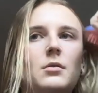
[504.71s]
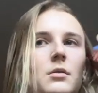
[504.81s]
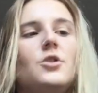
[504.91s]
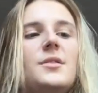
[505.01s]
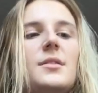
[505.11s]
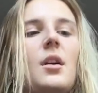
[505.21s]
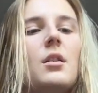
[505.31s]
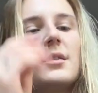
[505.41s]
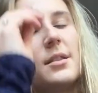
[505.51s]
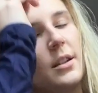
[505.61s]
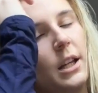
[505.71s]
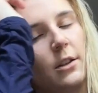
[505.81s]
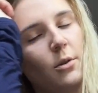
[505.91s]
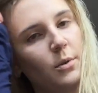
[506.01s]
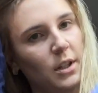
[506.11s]
It just sucks, and like
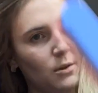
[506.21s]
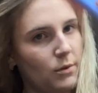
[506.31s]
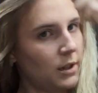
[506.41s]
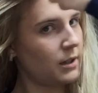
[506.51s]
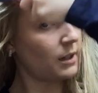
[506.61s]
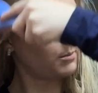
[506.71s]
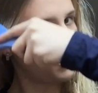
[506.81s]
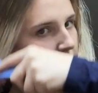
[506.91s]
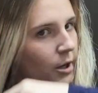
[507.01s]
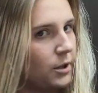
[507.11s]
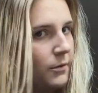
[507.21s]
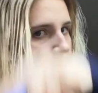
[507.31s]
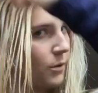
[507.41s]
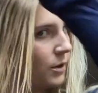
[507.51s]
no one can really like prepare you for